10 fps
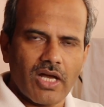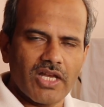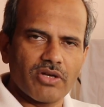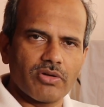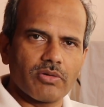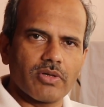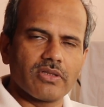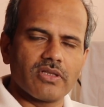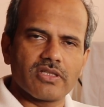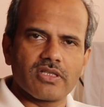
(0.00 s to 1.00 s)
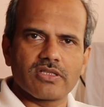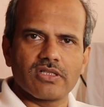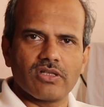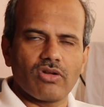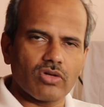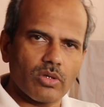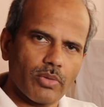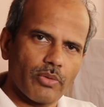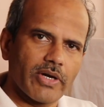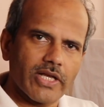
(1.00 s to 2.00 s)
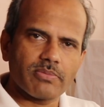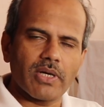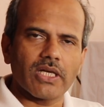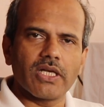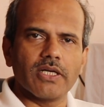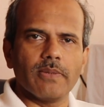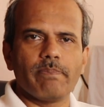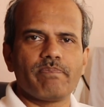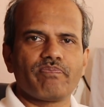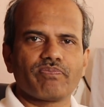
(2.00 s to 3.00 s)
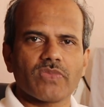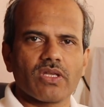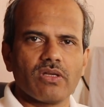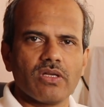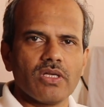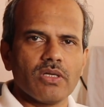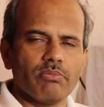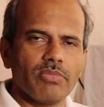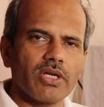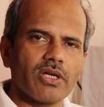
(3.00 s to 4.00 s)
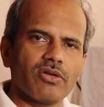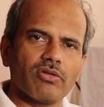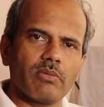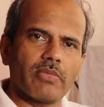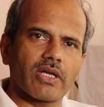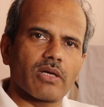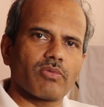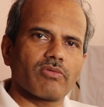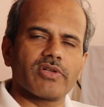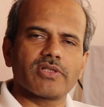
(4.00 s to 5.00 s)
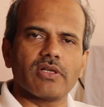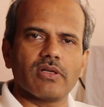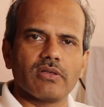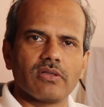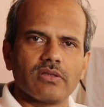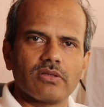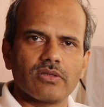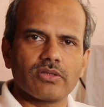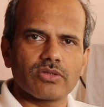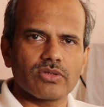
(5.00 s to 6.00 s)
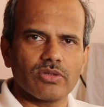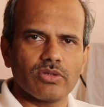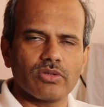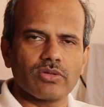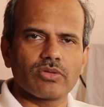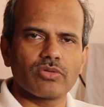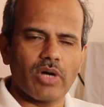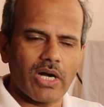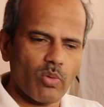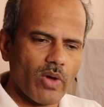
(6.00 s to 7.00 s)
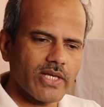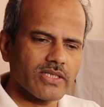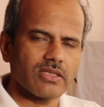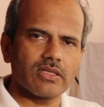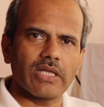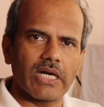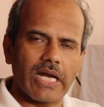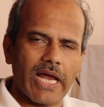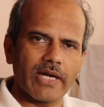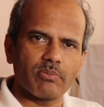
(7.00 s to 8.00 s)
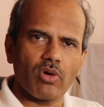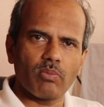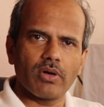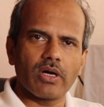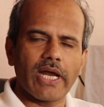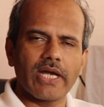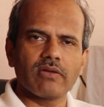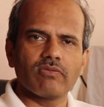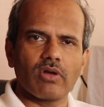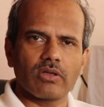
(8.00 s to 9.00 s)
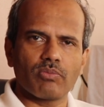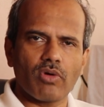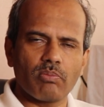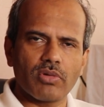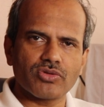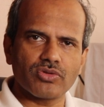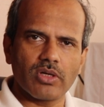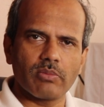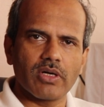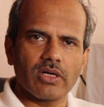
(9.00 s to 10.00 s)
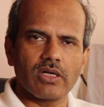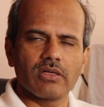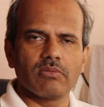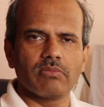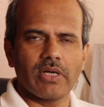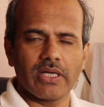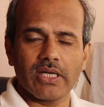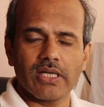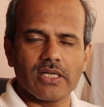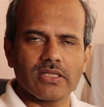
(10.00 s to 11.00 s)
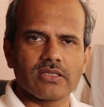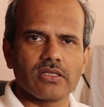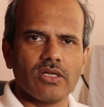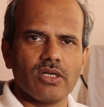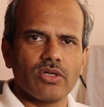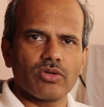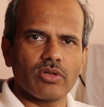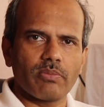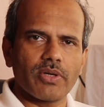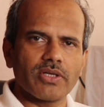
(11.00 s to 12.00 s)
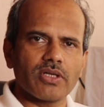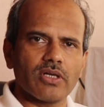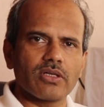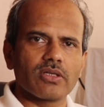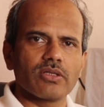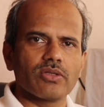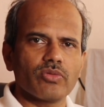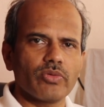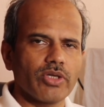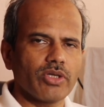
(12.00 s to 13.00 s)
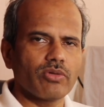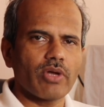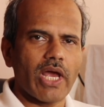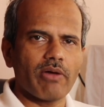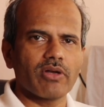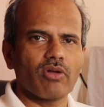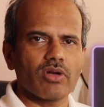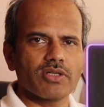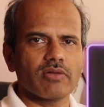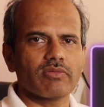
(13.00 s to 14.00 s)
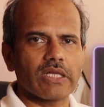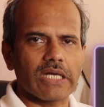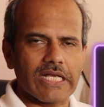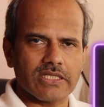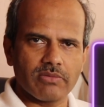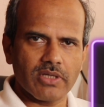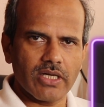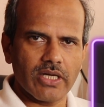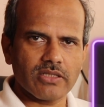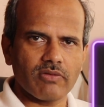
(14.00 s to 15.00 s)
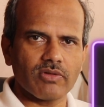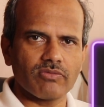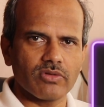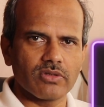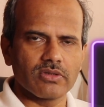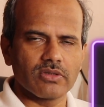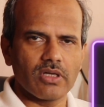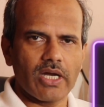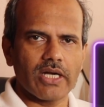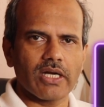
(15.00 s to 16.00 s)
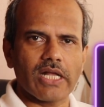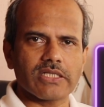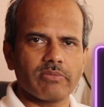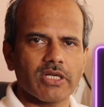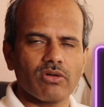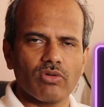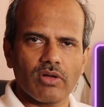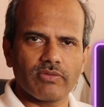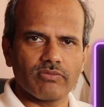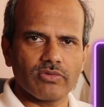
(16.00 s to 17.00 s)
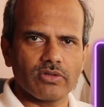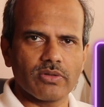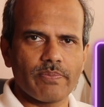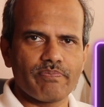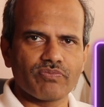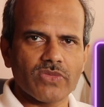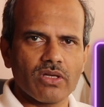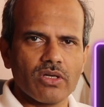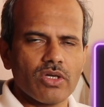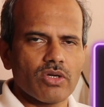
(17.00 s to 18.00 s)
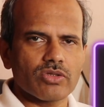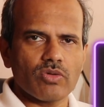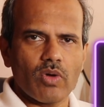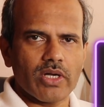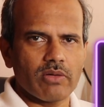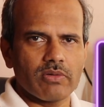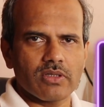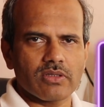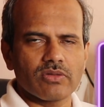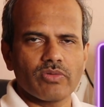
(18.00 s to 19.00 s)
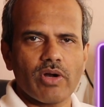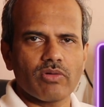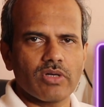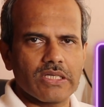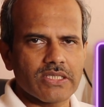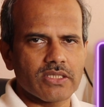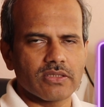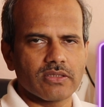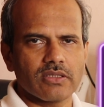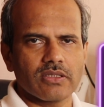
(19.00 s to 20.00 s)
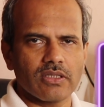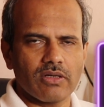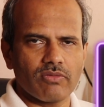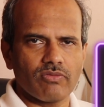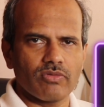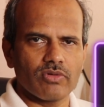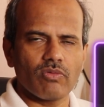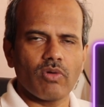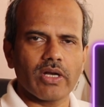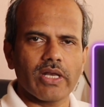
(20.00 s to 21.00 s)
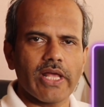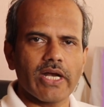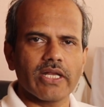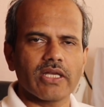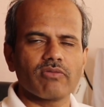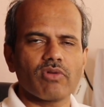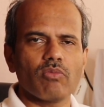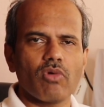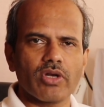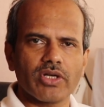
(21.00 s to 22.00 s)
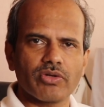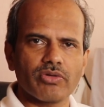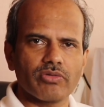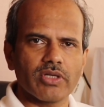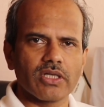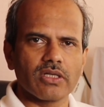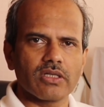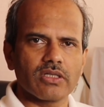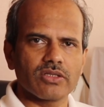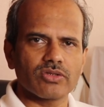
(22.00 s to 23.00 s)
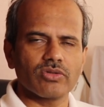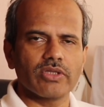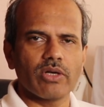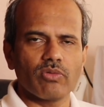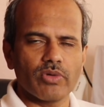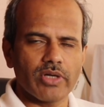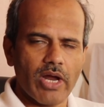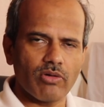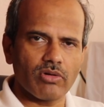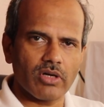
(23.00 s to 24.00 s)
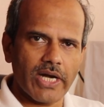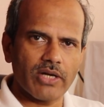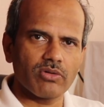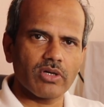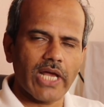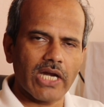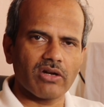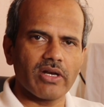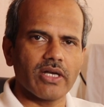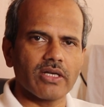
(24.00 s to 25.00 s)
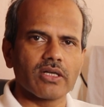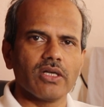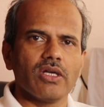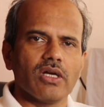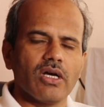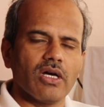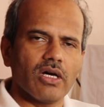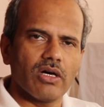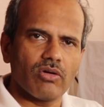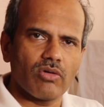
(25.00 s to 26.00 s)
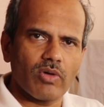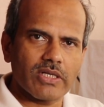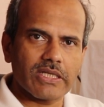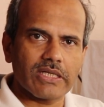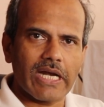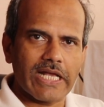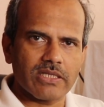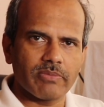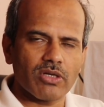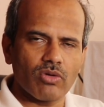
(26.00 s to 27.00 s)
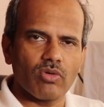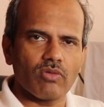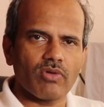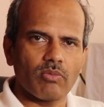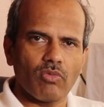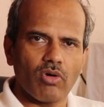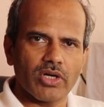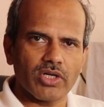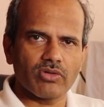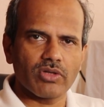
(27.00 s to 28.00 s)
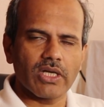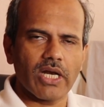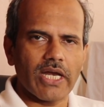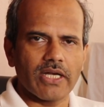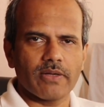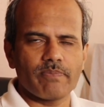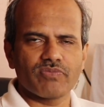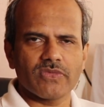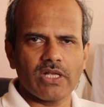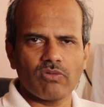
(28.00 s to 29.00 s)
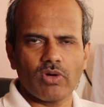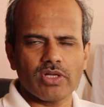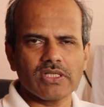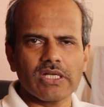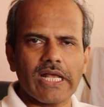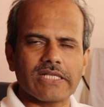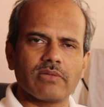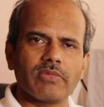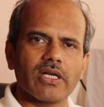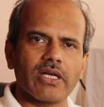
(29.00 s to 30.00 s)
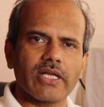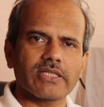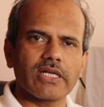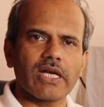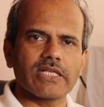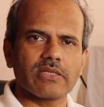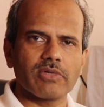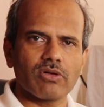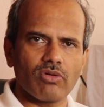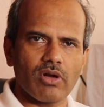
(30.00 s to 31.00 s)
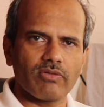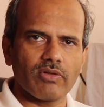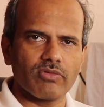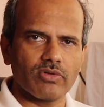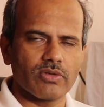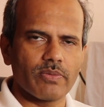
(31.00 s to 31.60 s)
Hi everyone, this is Dr. Praveen Patil here. Being into the medical profession, so to advise the proper diet for the proper sugar maintenance to the patient, we need to have a knowledge of the glycemic index of the food and glycemic load of the food. So whatever we have to list the food what they are taking from morning to evening, so then we'd have to try to calculate what is the glycemic load from morning to the night. Then what is the glycemic index and glycemic load of the food?